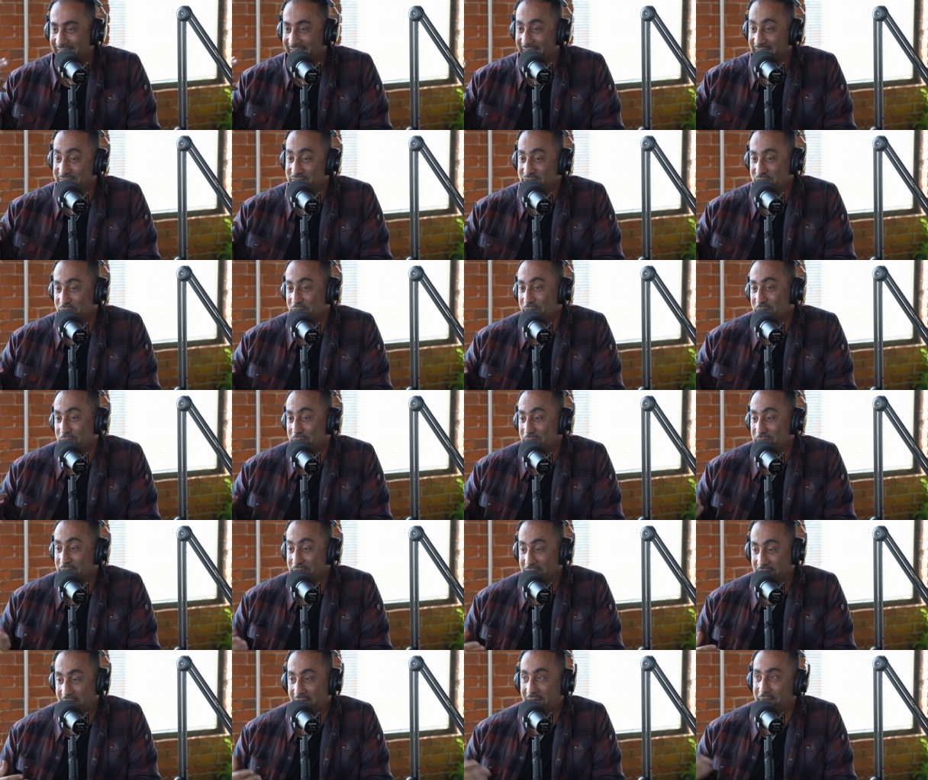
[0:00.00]
And
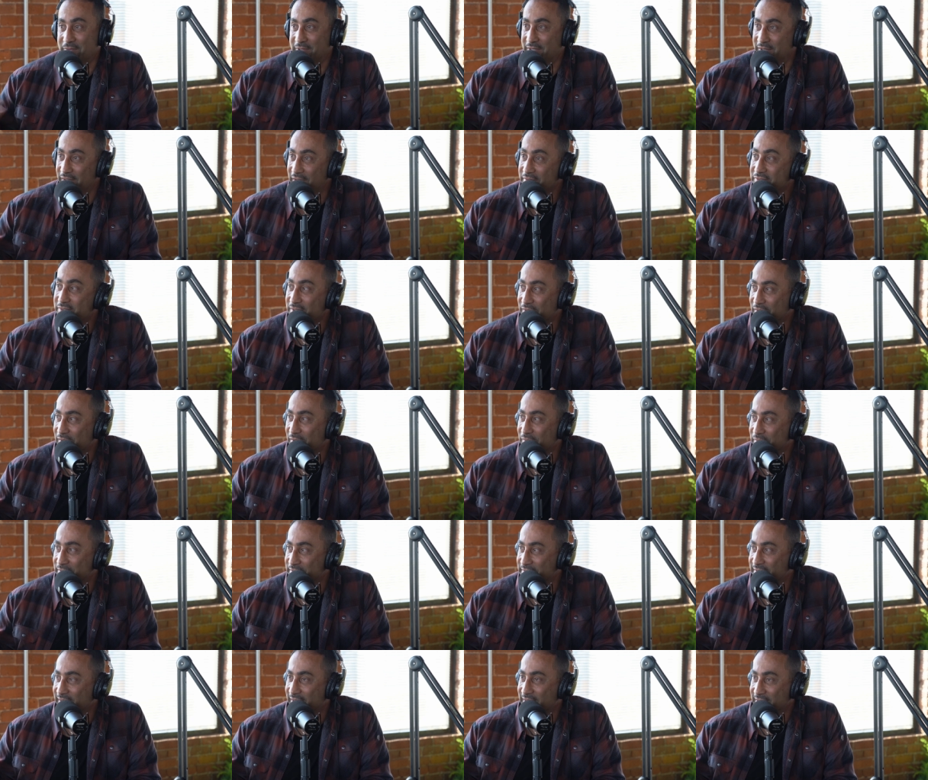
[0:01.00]
two, I would love to go
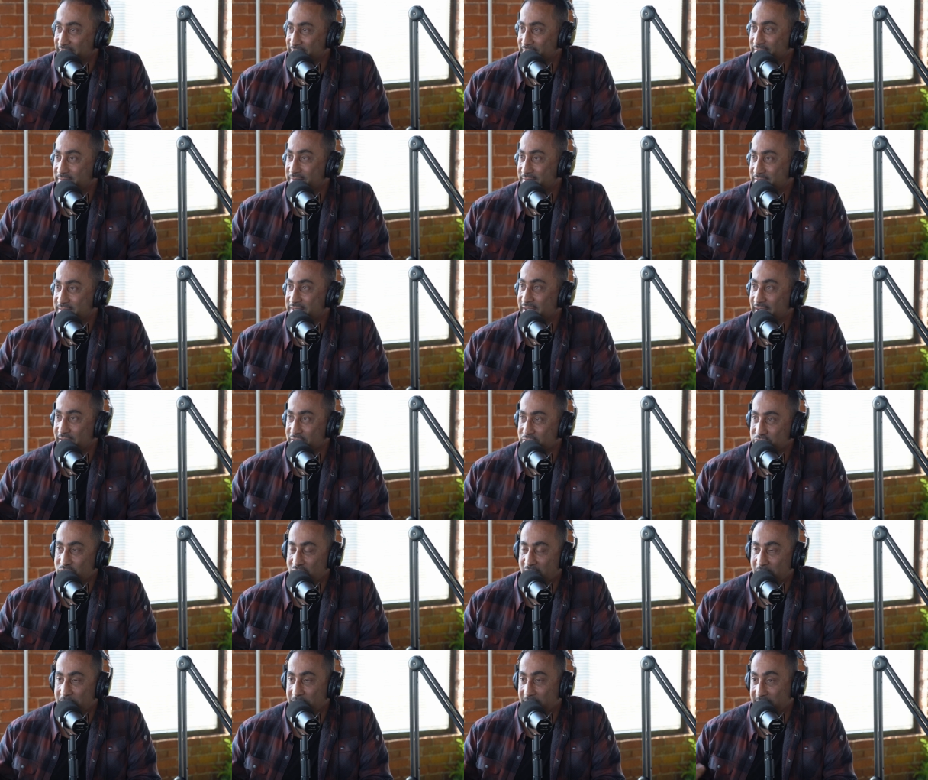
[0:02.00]
and take a second
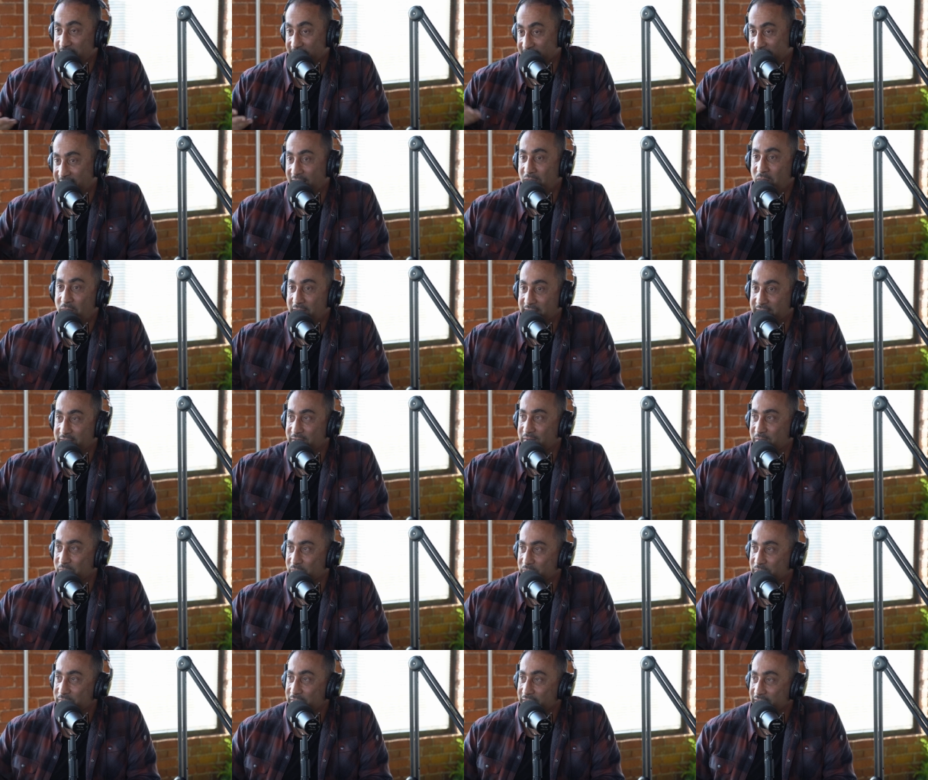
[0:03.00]
jab at it. Now I
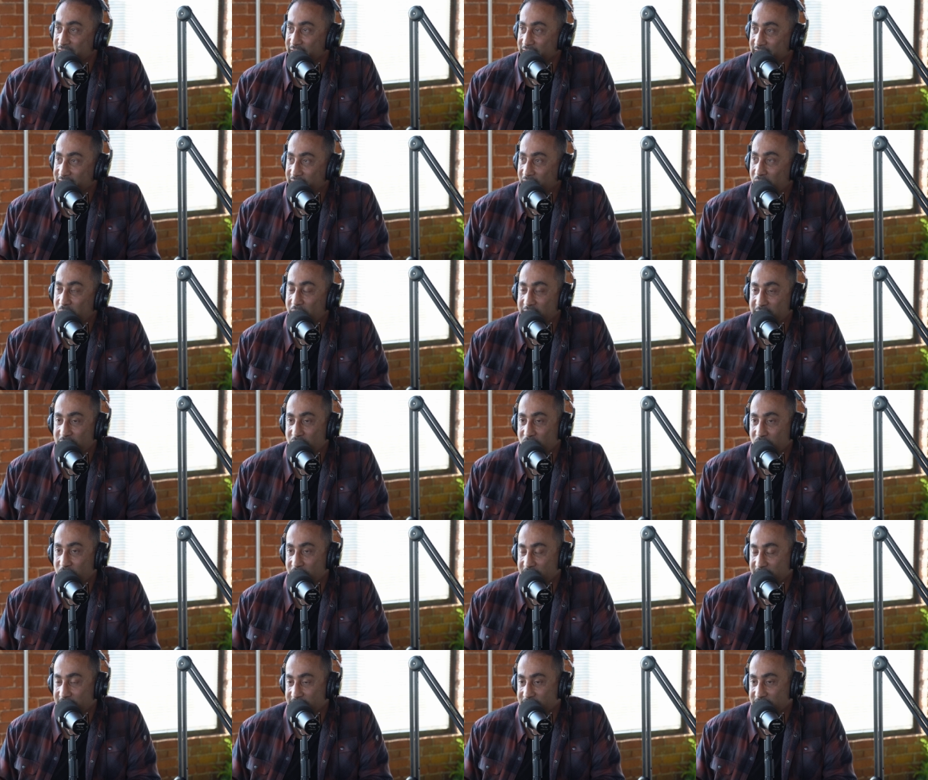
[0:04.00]
know. Now I know
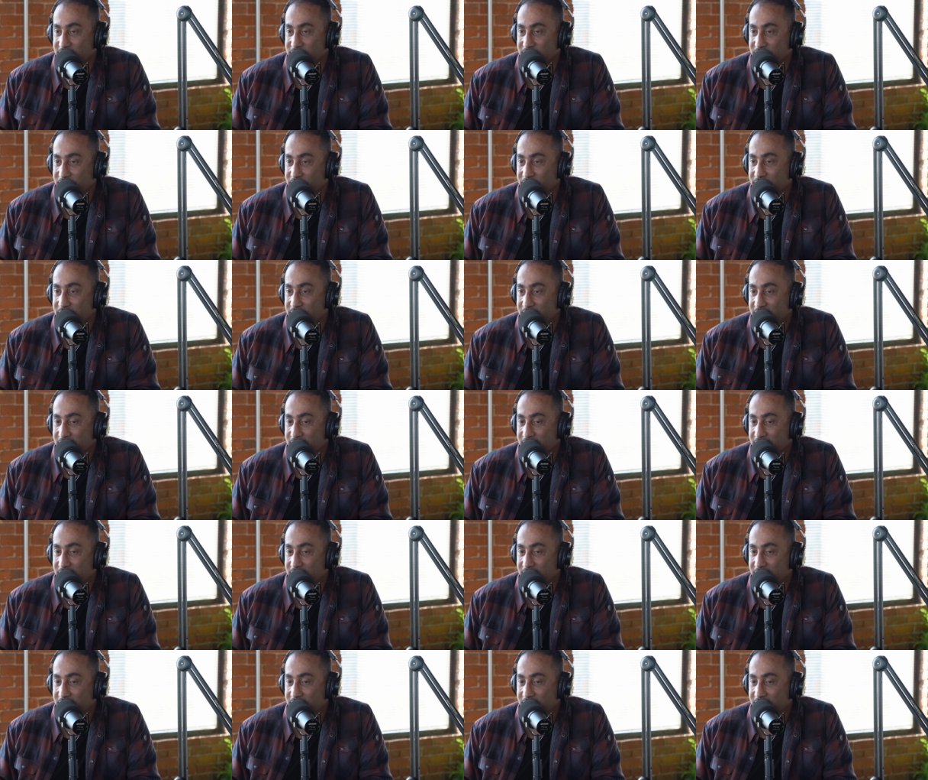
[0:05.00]
what not to do.